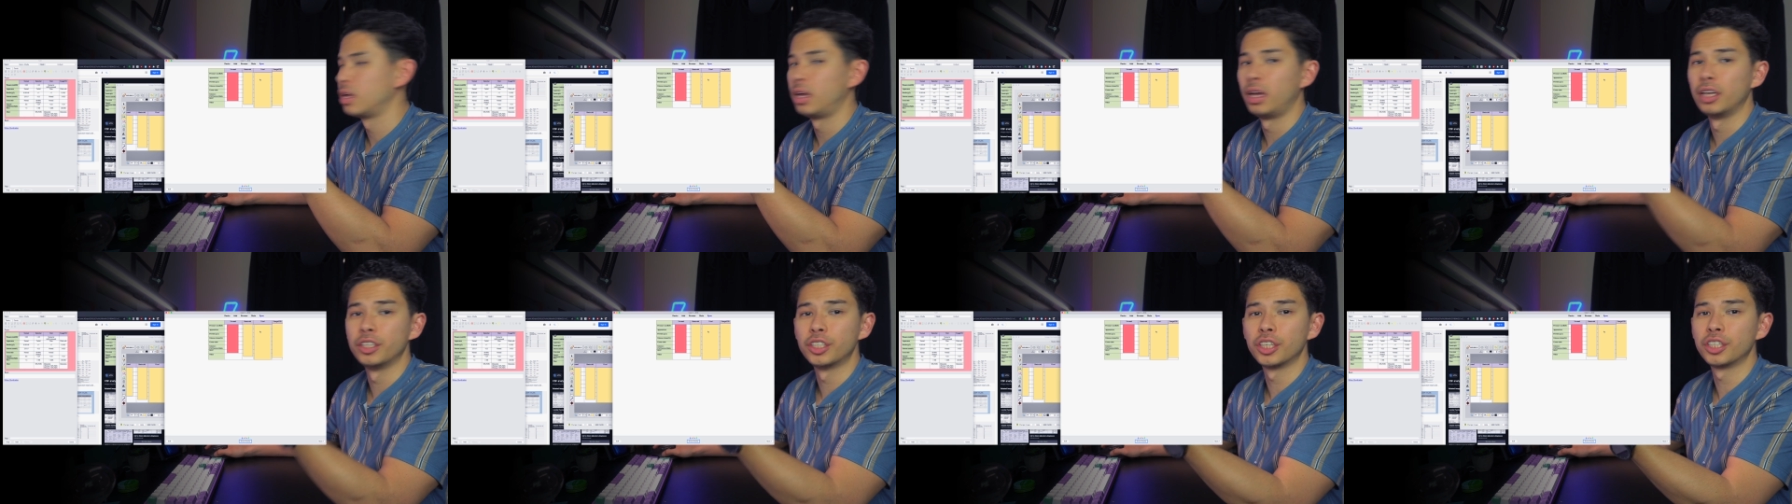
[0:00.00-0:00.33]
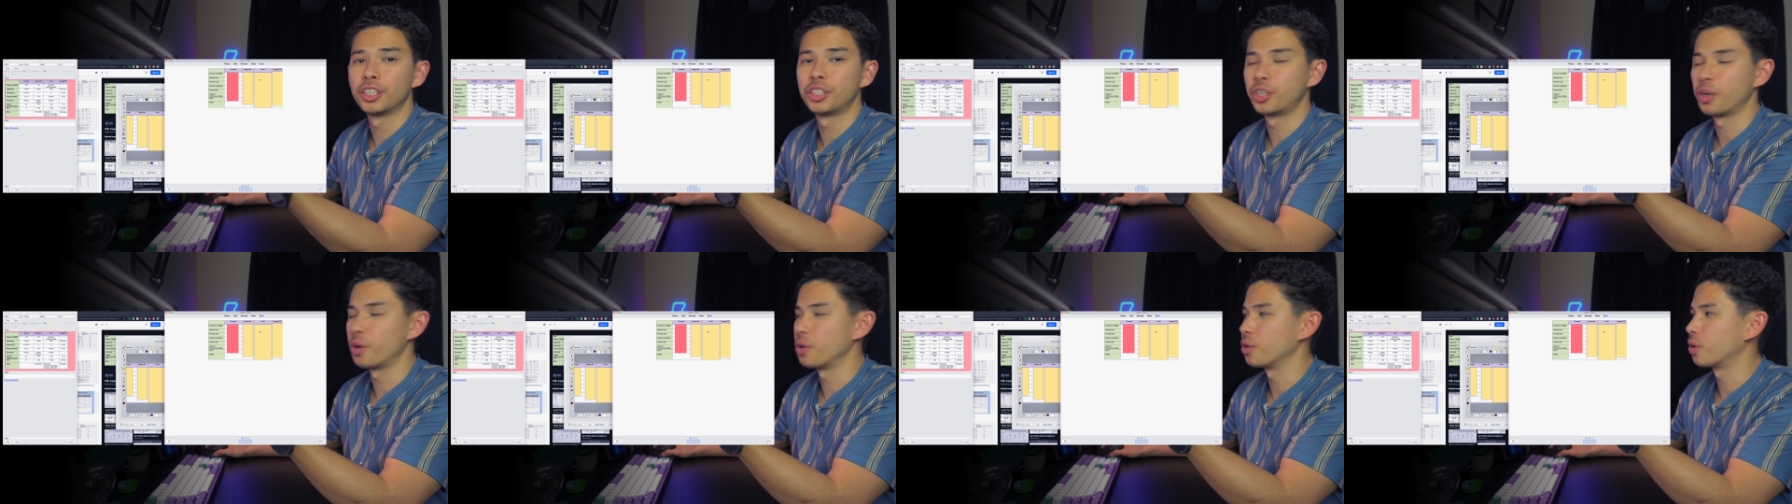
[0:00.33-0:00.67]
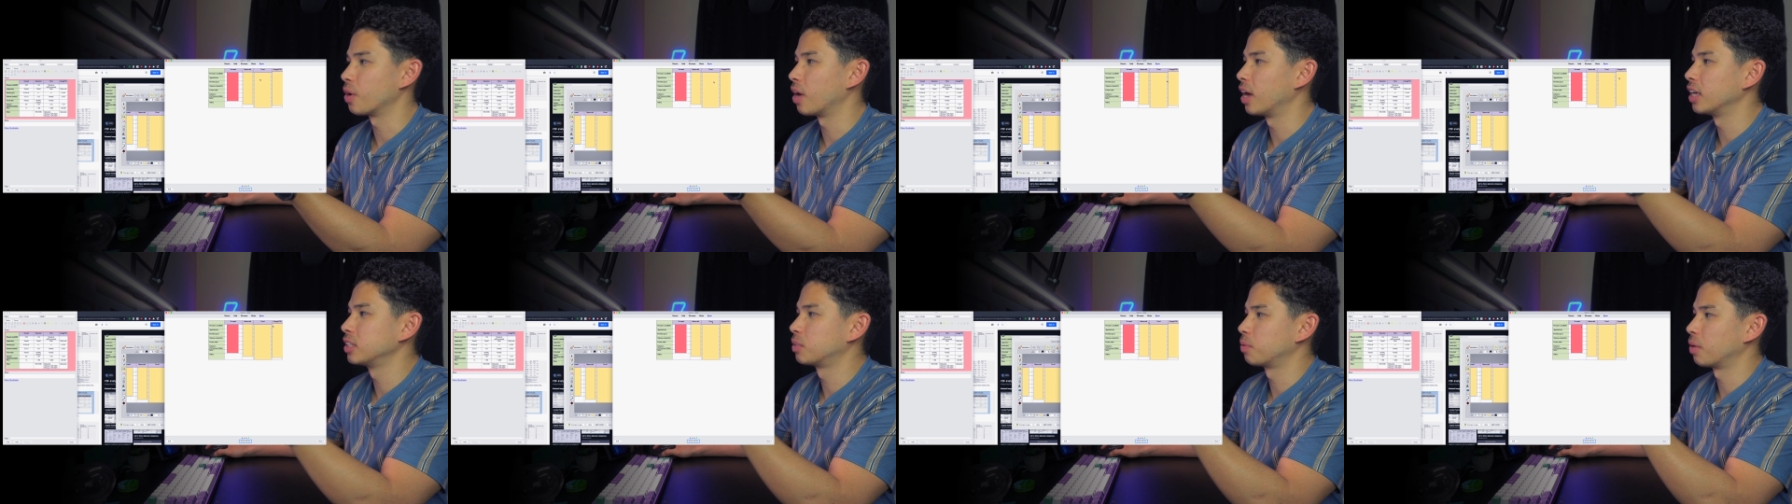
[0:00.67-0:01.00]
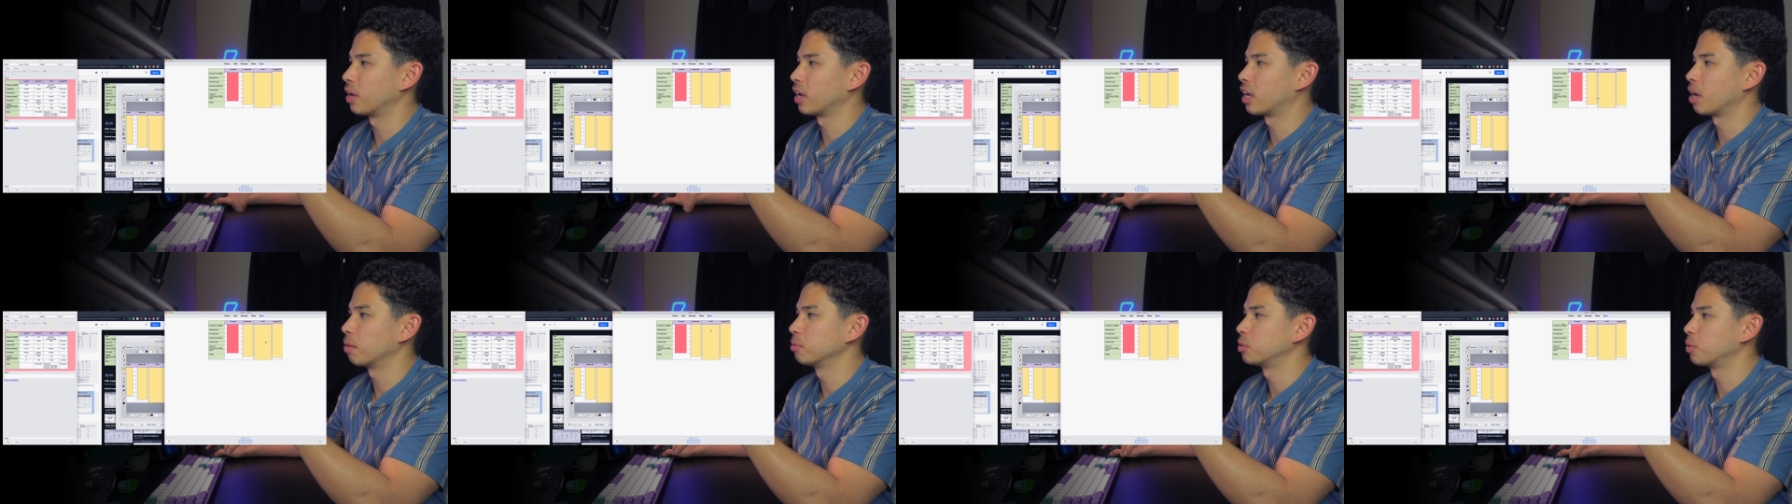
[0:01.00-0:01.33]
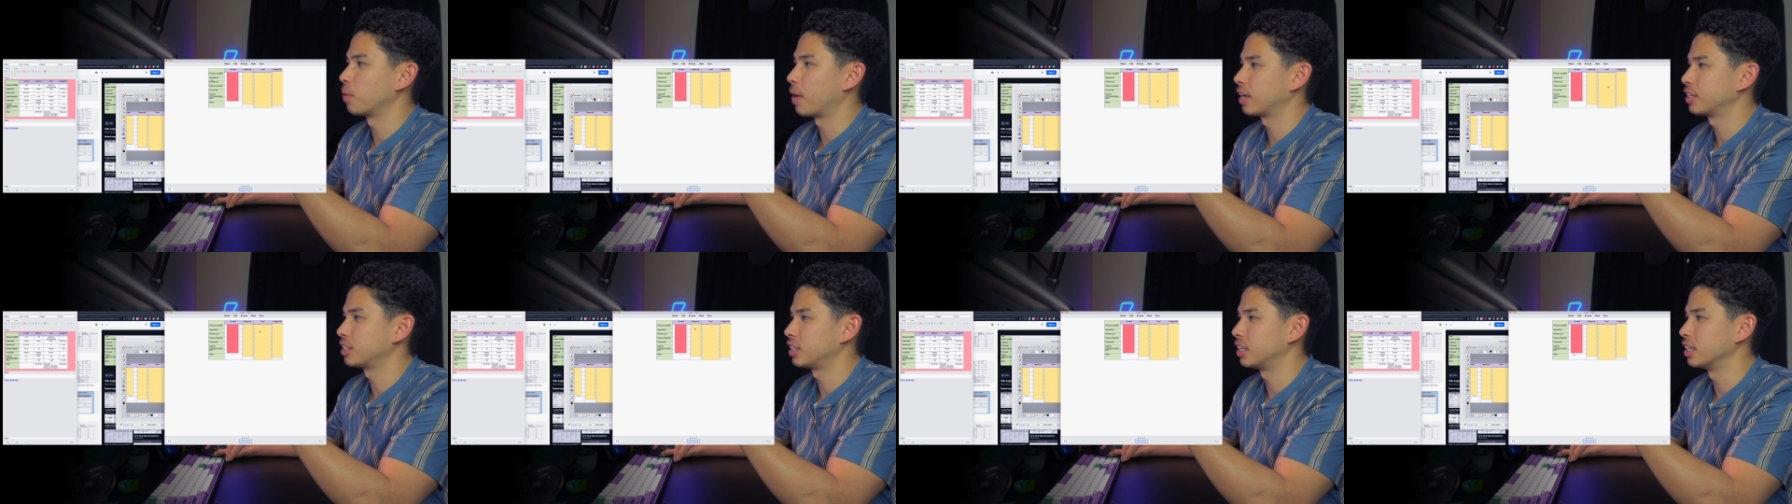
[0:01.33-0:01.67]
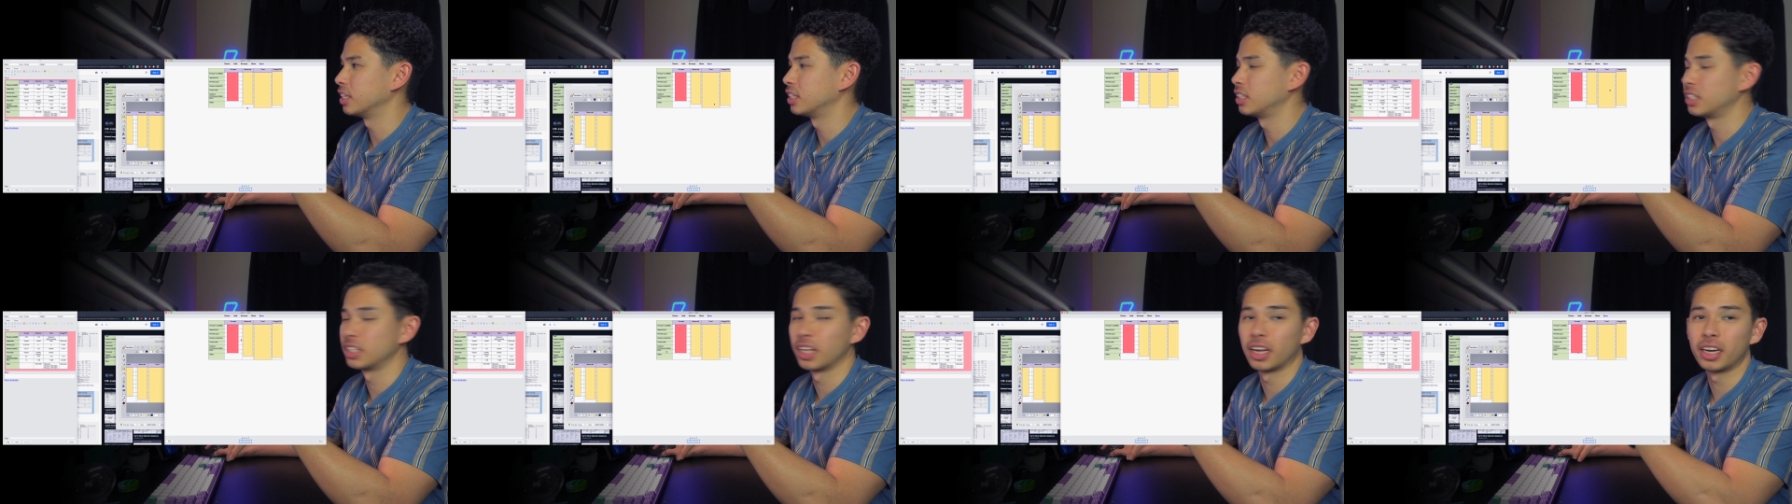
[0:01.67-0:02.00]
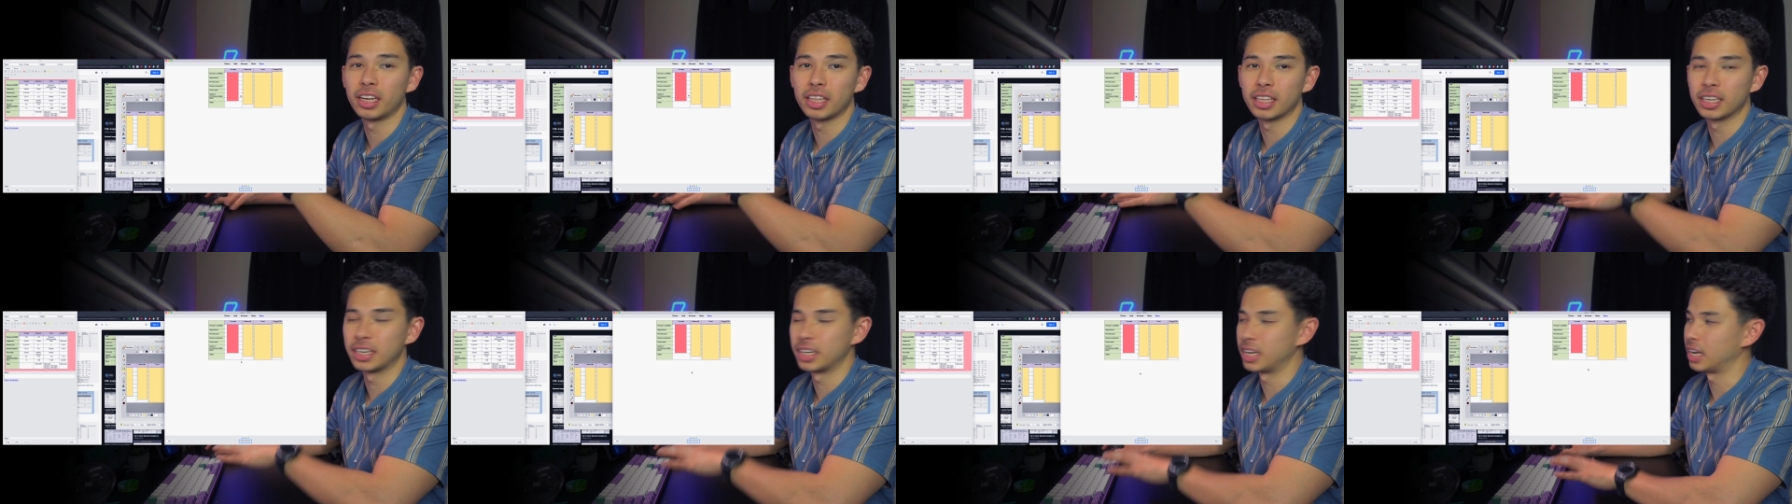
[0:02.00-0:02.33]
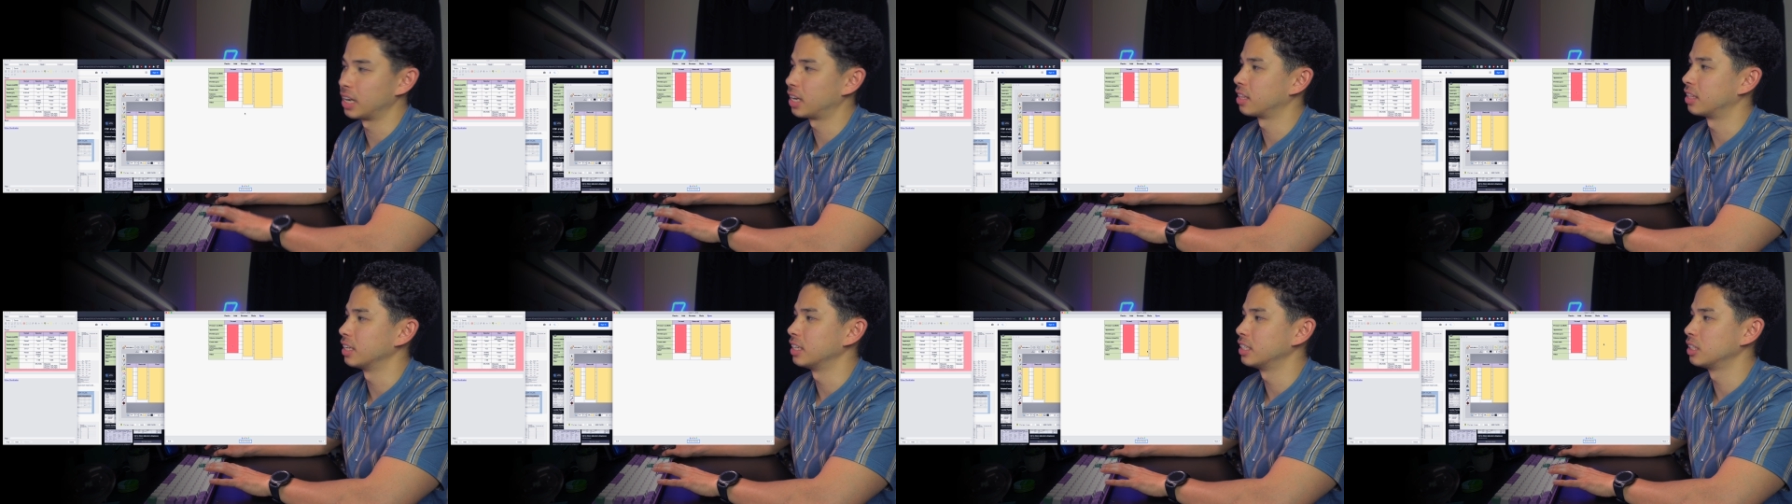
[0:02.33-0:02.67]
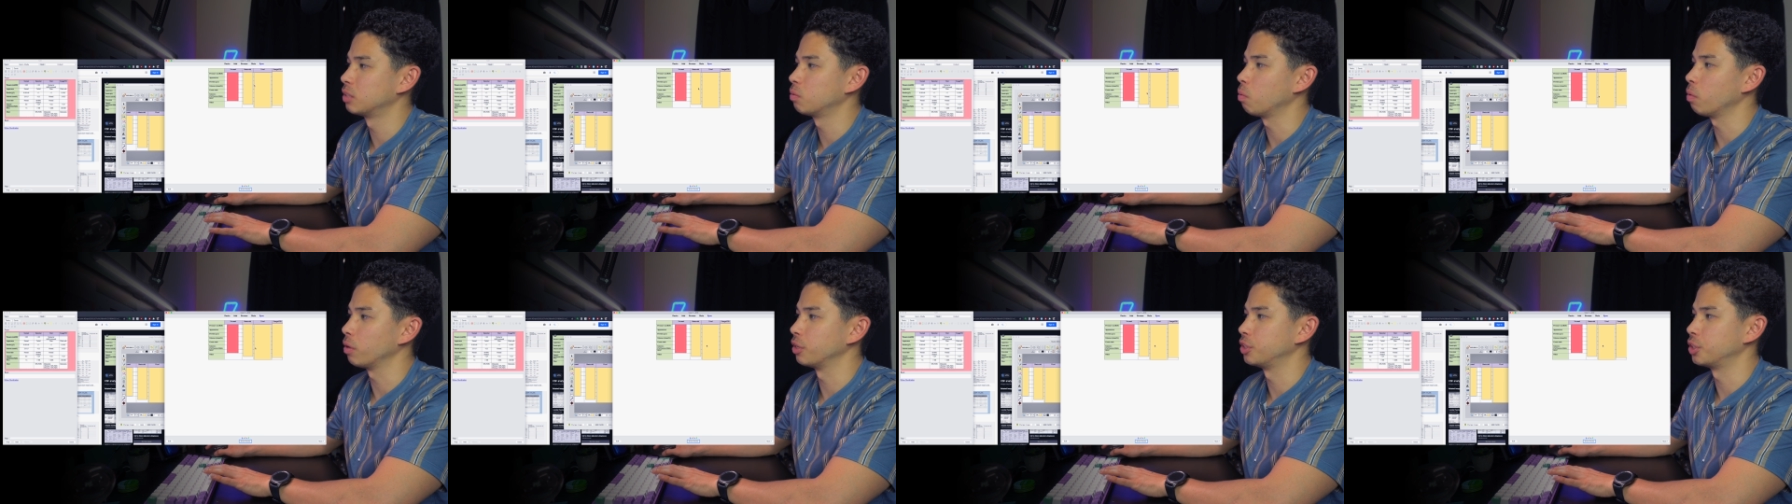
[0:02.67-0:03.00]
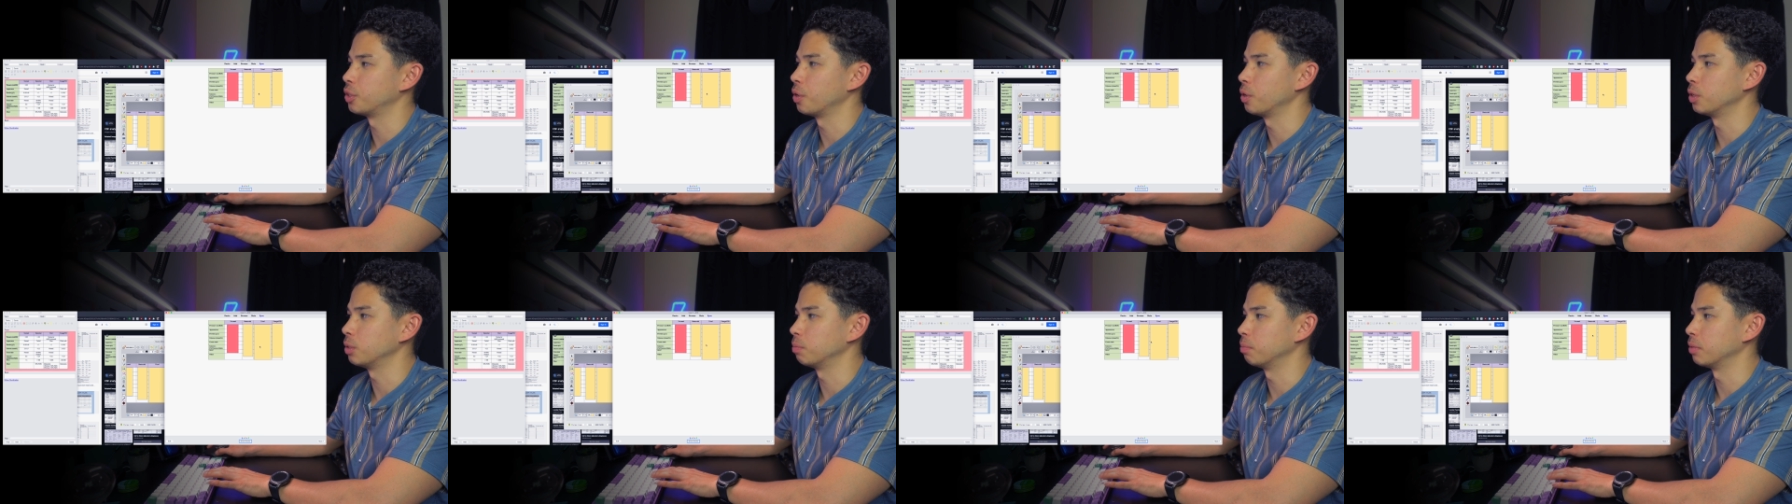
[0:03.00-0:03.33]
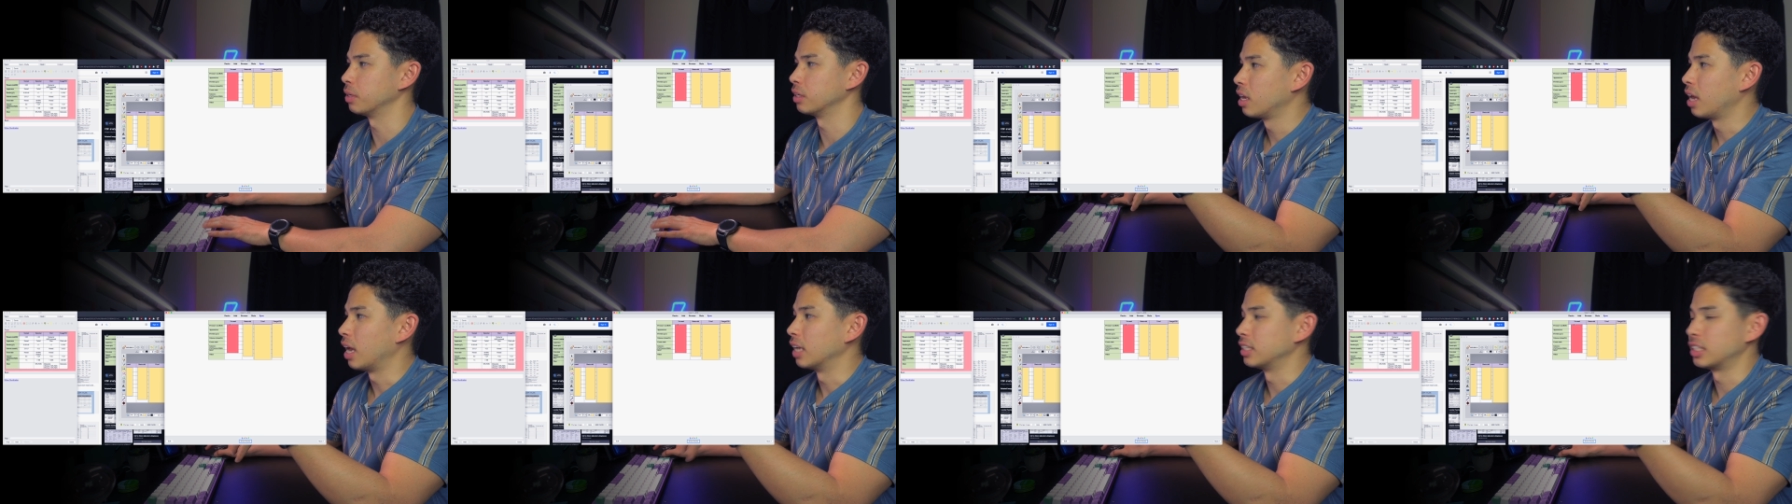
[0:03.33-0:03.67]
And just to show you guys, when I come to actually study the deck, this is what it shows me.